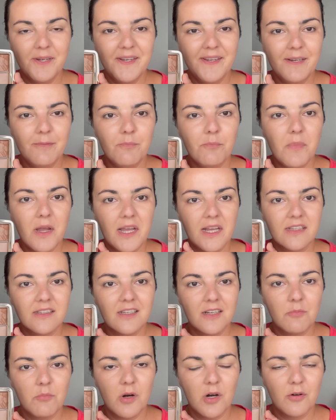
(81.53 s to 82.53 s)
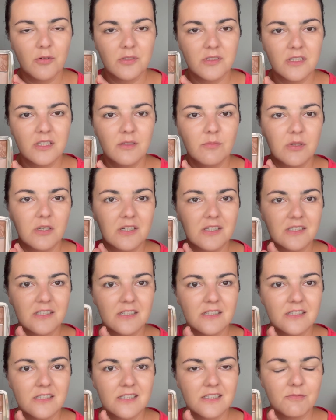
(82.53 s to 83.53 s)
mad about it because
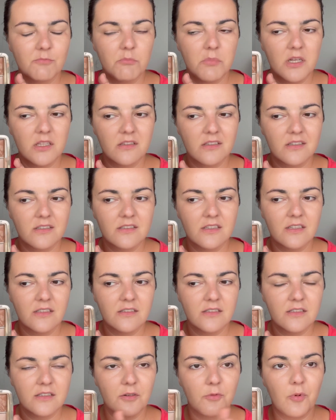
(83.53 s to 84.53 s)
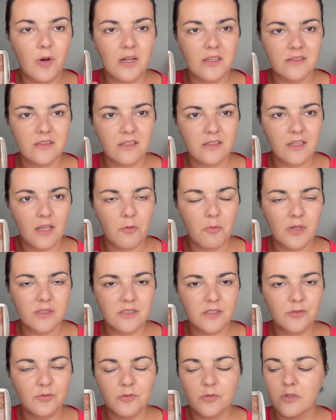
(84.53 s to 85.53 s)
it's better than the one that I
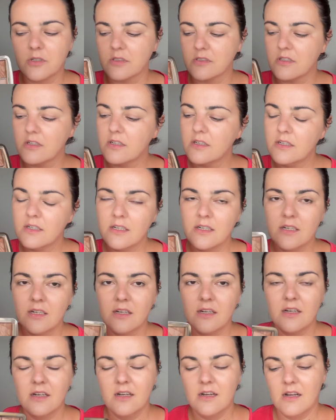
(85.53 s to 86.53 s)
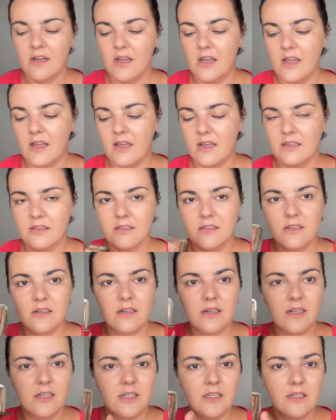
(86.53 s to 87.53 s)
wanted to order. And
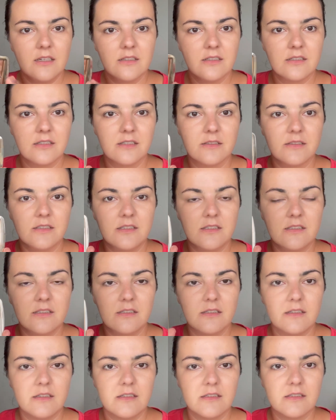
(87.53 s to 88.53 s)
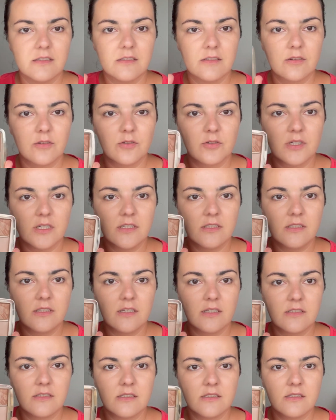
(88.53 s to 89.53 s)
this is already
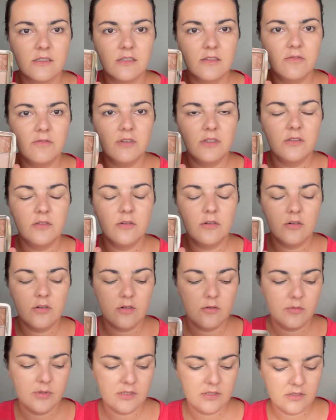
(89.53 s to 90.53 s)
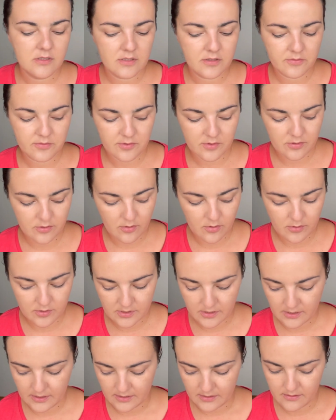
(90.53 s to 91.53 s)
existed video with the review on
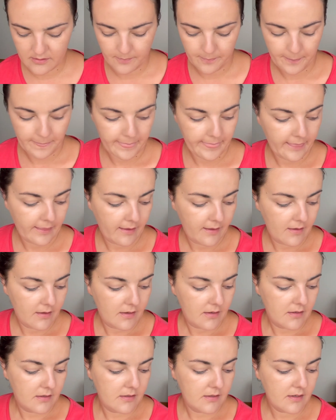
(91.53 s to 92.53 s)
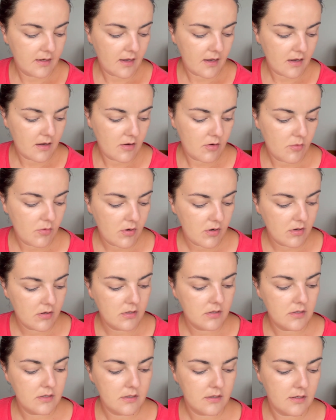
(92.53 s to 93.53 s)
it. Now
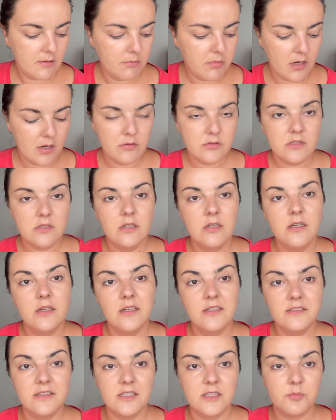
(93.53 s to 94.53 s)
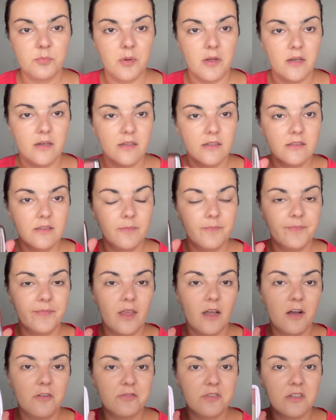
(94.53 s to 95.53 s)
about this palette,
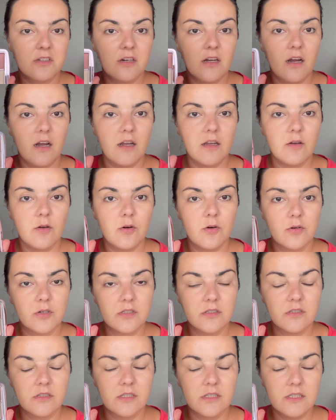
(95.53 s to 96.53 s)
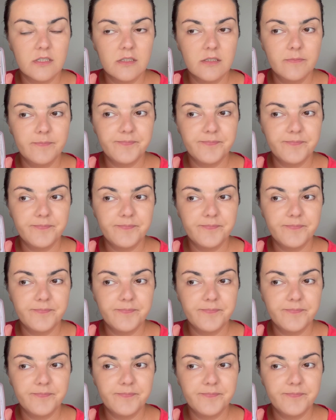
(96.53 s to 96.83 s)
after I order it,